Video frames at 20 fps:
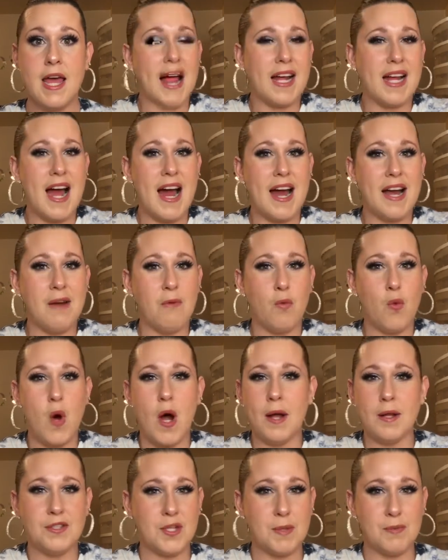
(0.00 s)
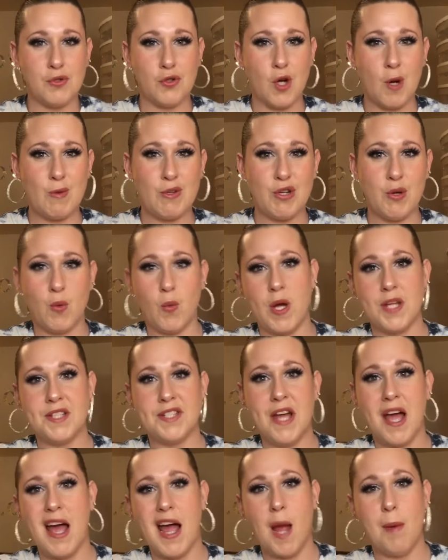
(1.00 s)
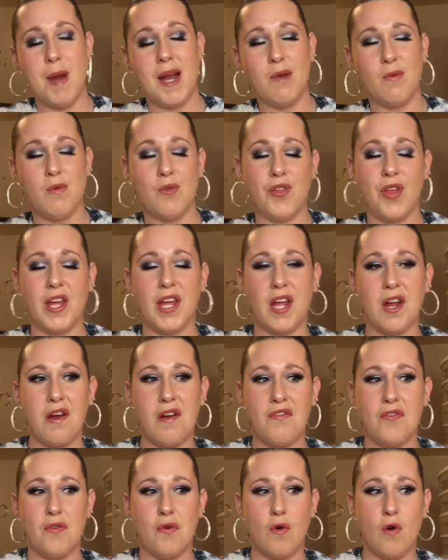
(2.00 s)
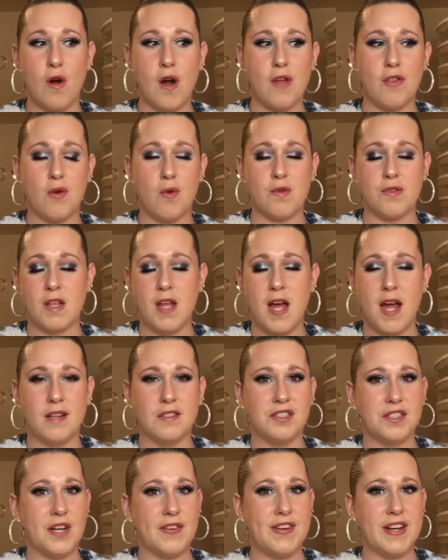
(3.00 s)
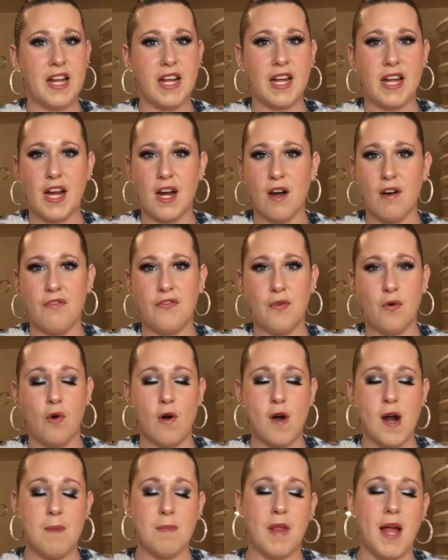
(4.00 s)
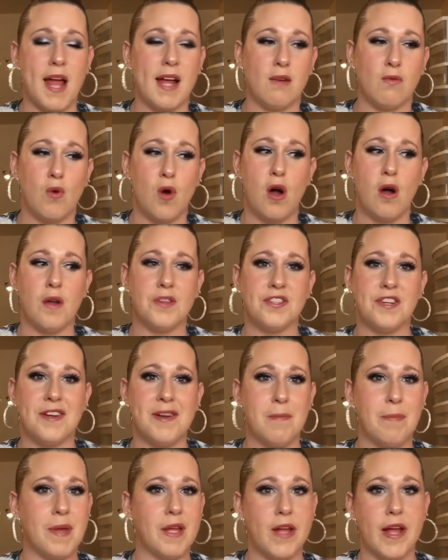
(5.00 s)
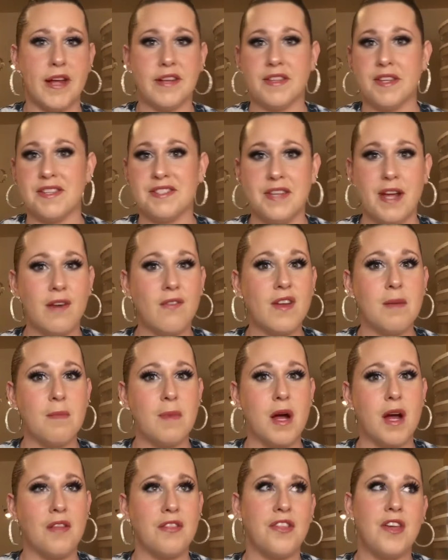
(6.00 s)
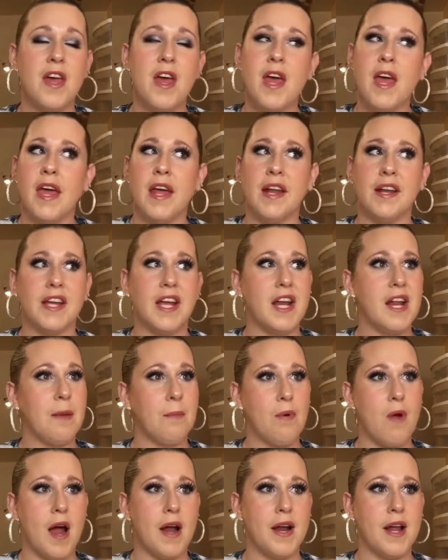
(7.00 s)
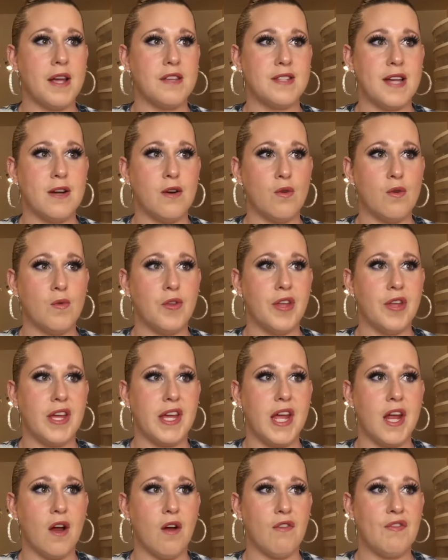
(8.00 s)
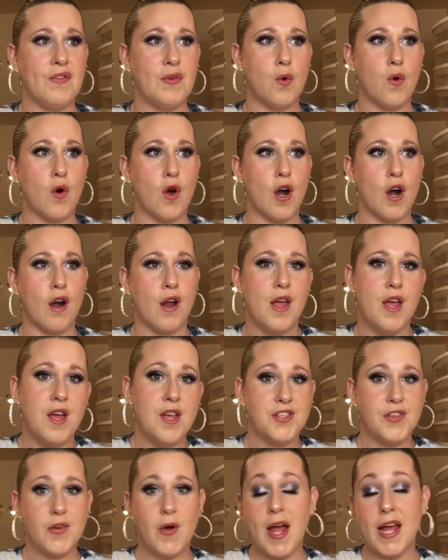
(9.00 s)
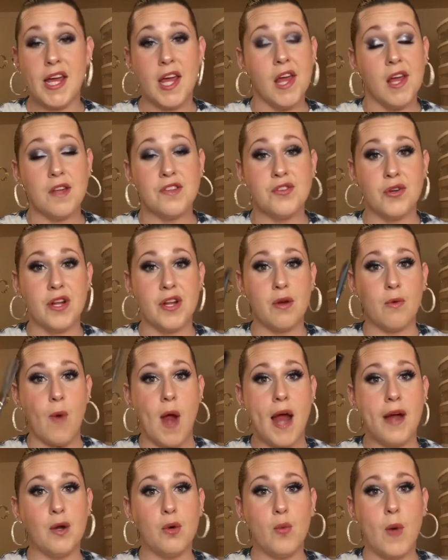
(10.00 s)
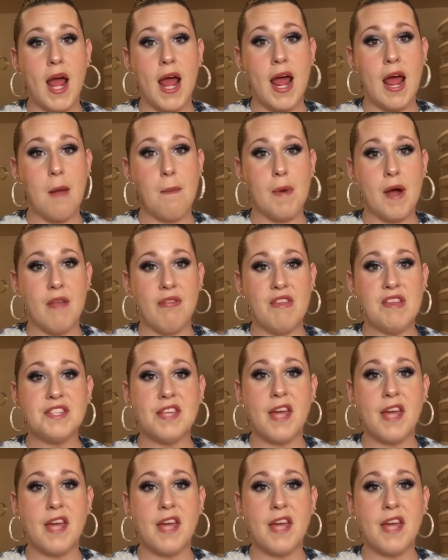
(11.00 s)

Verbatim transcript: I got one subscription one time. I didn't really care for it. There was a lot of stuff I didn't care for, and I'm like, well, it's going to be like this every month, and getting products I don't really care for, so I canceled it right away. But this